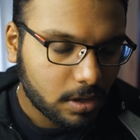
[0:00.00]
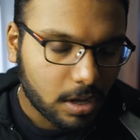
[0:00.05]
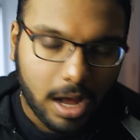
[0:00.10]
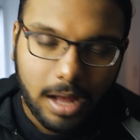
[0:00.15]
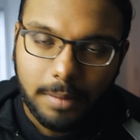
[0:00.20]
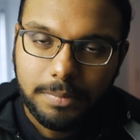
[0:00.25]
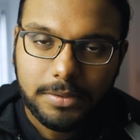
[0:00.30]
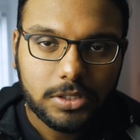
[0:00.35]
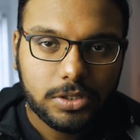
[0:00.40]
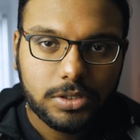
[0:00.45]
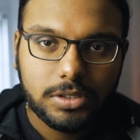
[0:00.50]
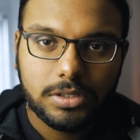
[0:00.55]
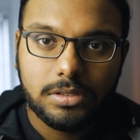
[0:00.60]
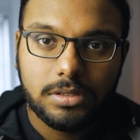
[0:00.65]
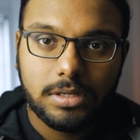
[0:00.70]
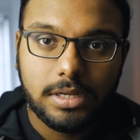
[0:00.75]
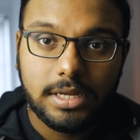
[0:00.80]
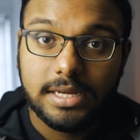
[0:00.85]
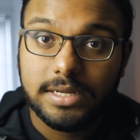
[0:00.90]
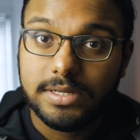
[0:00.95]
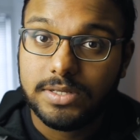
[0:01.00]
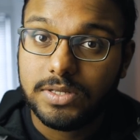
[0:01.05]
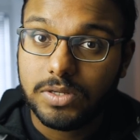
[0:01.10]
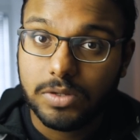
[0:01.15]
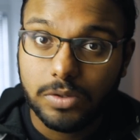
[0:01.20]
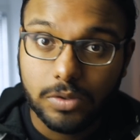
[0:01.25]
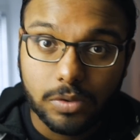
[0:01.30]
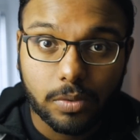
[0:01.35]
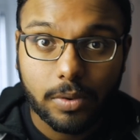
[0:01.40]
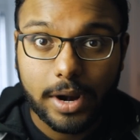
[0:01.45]
competition is
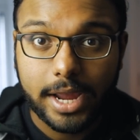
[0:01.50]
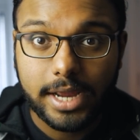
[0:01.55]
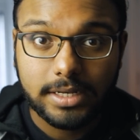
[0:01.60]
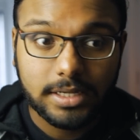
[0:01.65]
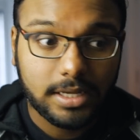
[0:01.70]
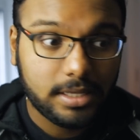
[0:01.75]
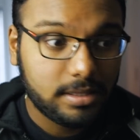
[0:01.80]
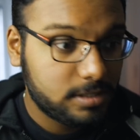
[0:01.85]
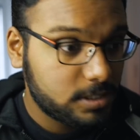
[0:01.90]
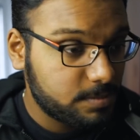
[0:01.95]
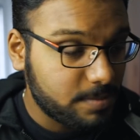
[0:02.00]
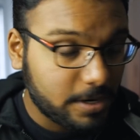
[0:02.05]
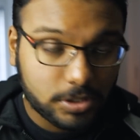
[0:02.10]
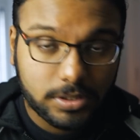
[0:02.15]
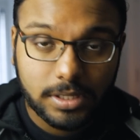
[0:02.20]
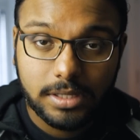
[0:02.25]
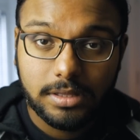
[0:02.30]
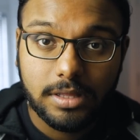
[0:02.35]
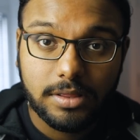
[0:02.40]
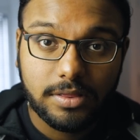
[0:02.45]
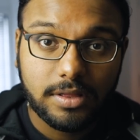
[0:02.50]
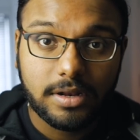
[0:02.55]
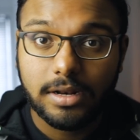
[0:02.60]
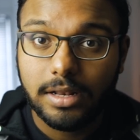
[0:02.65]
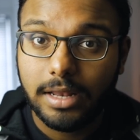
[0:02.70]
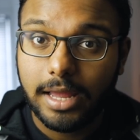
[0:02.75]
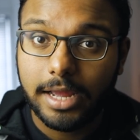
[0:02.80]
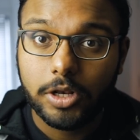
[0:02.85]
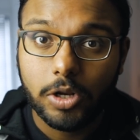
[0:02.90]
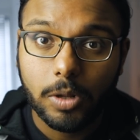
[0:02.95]
great, and especially in the thin
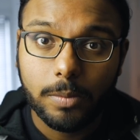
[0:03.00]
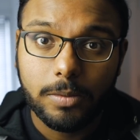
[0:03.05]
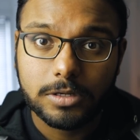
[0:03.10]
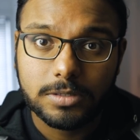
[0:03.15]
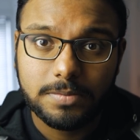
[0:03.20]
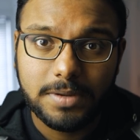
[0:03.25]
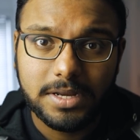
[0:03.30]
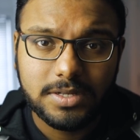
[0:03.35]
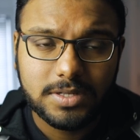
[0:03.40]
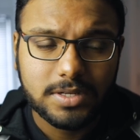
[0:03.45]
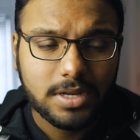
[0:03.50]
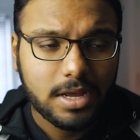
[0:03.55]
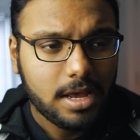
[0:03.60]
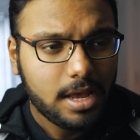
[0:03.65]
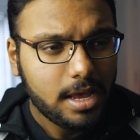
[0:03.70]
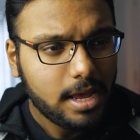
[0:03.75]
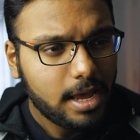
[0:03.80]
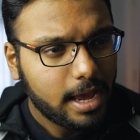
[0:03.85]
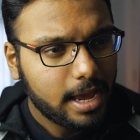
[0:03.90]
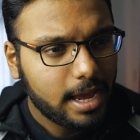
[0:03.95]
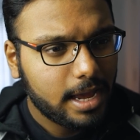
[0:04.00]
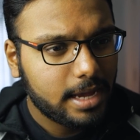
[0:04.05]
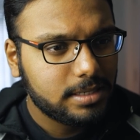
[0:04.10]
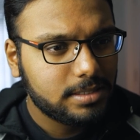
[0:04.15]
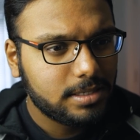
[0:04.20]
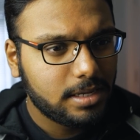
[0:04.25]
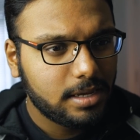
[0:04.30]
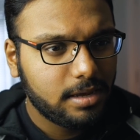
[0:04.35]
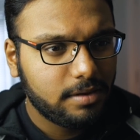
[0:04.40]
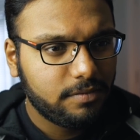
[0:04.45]
and light notebook space,
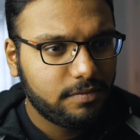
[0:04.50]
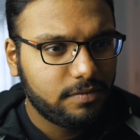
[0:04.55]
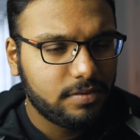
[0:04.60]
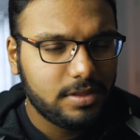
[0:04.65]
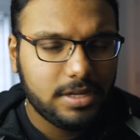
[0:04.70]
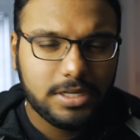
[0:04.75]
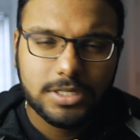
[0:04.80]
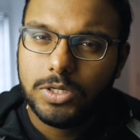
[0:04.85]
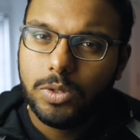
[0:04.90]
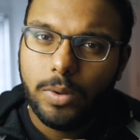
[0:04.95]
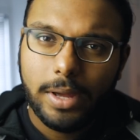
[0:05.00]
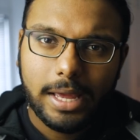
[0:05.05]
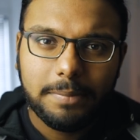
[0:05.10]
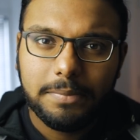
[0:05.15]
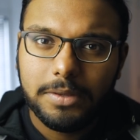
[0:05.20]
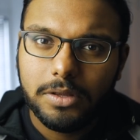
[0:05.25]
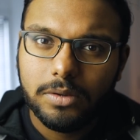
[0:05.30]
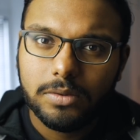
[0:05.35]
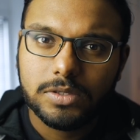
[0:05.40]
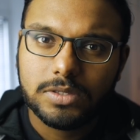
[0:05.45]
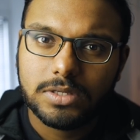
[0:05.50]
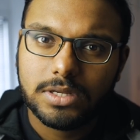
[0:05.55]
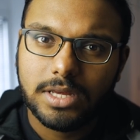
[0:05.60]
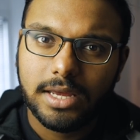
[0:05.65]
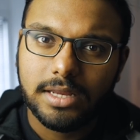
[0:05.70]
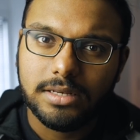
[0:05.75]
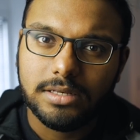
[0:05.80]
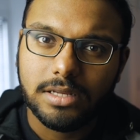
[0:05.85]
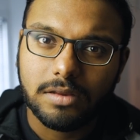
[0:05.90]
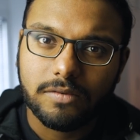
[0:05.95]
and if these new APUs
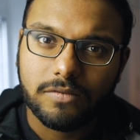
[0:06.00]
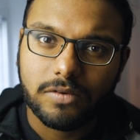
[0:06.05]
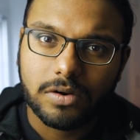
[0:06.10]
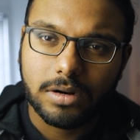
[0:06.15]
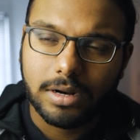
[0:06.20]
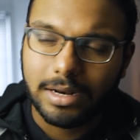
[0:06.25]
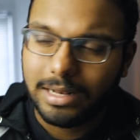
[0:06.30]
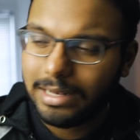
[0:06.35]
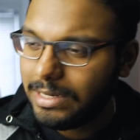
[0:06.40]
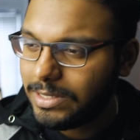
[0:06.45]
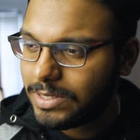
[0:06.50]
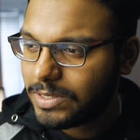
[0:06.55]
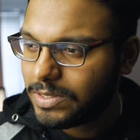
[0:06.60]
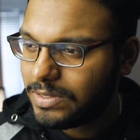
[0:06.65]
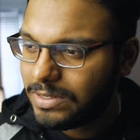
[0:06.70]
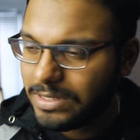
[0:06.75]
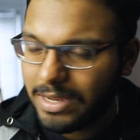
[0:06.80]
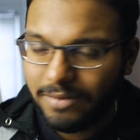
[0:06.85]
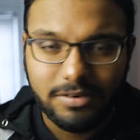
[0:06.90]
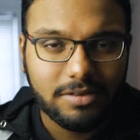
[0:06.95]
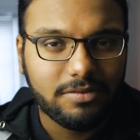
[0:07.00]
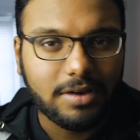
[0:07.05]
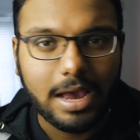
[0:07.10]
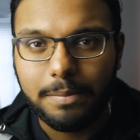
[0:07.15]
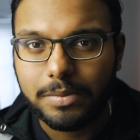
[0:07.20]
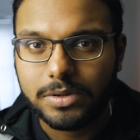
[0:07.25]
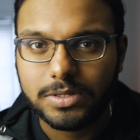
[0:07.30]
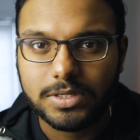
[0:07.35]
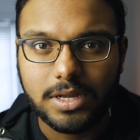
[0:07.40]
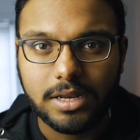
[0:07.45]
can deliver at least
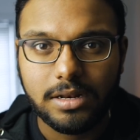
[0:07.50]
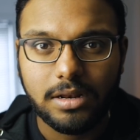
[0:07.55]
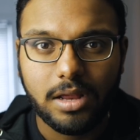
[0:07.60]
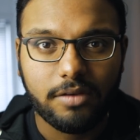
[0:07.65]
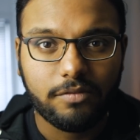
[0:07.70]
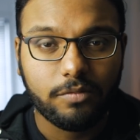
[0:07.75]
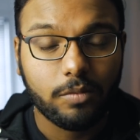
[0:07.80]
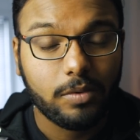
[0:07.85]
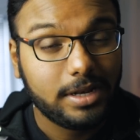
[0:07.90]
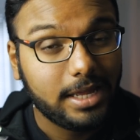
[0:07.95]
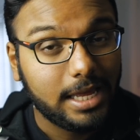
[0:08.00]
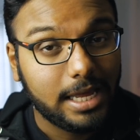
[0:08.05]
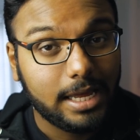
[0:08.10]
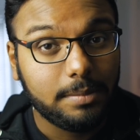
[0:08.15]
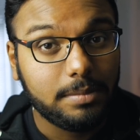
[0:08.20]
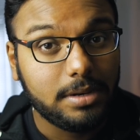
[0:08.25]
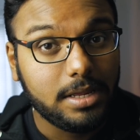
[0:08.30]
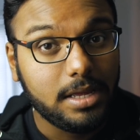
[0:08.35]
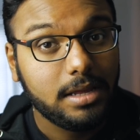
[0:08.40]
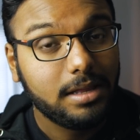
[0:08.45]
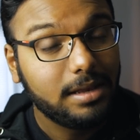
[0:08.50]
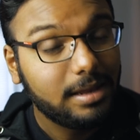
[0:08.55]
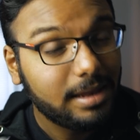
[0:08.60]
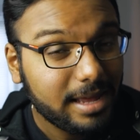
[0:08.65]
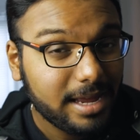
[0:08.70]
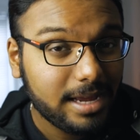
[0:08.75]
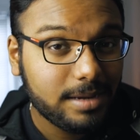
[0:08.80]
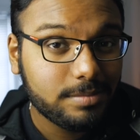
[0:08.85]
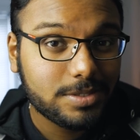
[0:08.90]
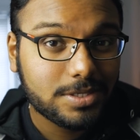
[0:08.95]
75% of what AMD
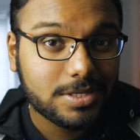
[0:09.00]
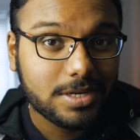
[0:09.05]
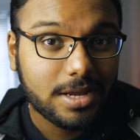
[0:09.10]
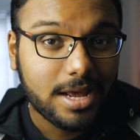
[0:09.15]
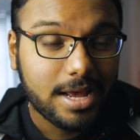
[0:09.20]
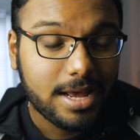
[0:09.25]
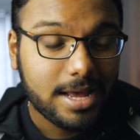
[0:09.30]
claims,